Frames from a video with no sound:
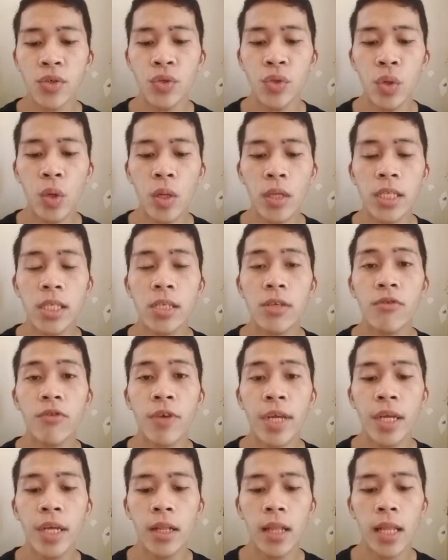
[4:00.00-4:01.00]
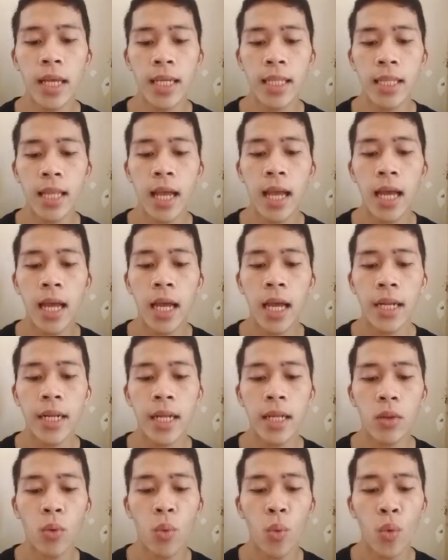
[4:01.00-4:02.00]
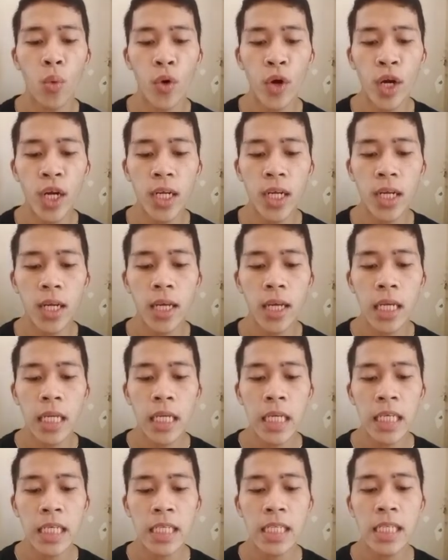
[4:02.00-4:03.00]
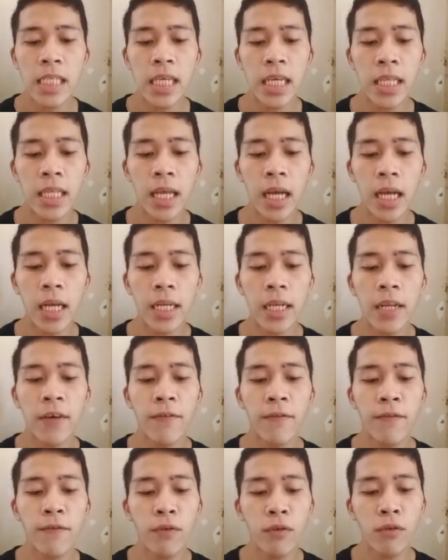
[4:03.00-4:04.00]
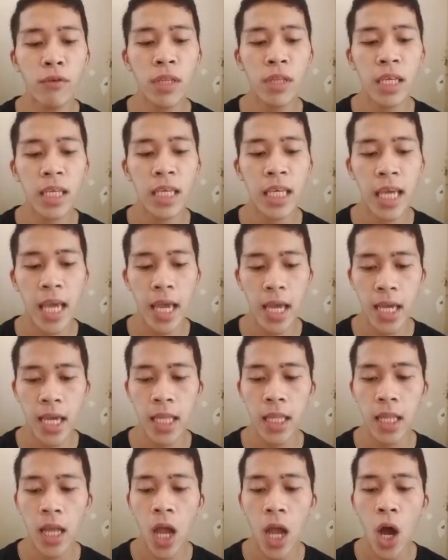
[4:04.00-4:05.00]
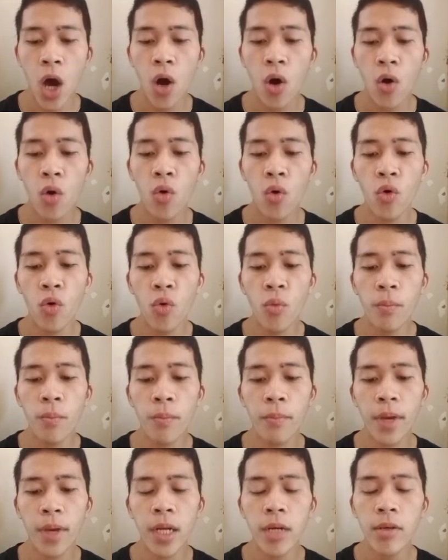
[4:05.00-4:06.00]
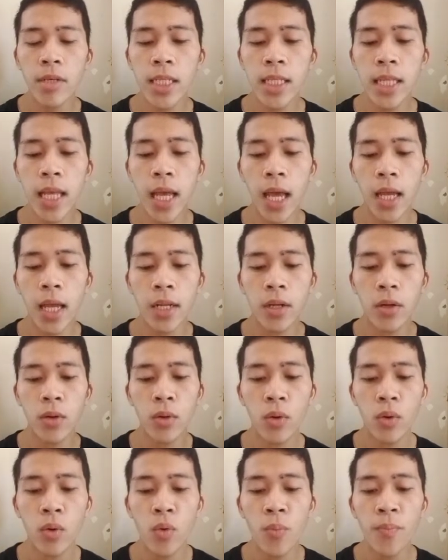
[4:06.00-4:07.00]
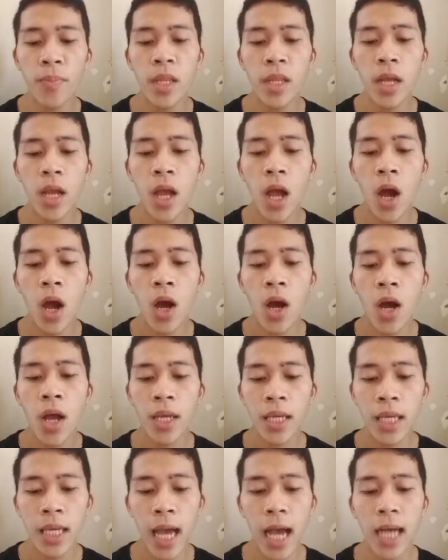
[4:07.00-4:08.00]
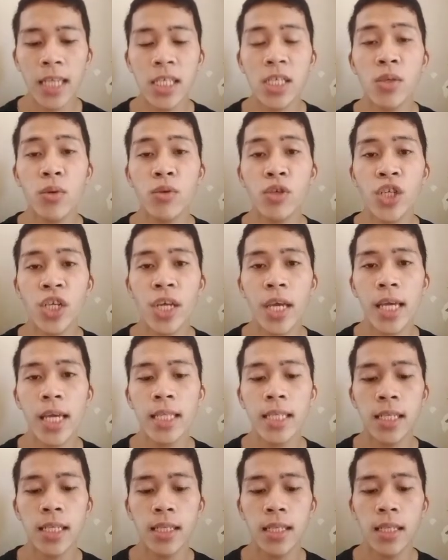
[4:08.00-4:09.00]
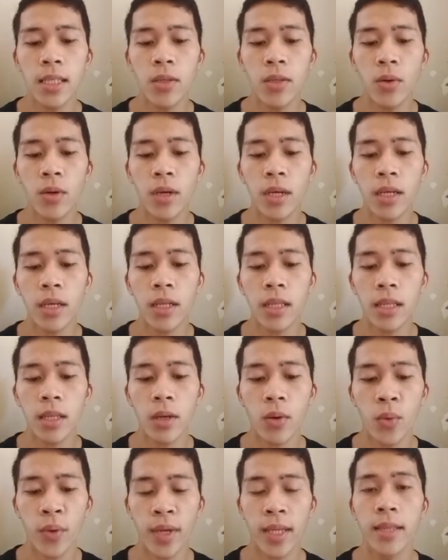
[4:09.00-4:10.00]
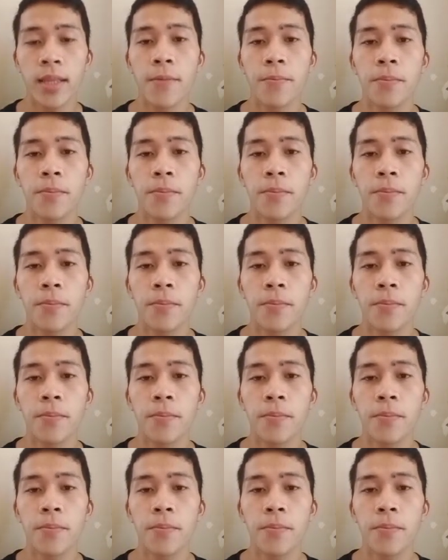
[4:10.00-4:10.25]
rules regulate that work he did, the food he ate, whom married and whom he associated with.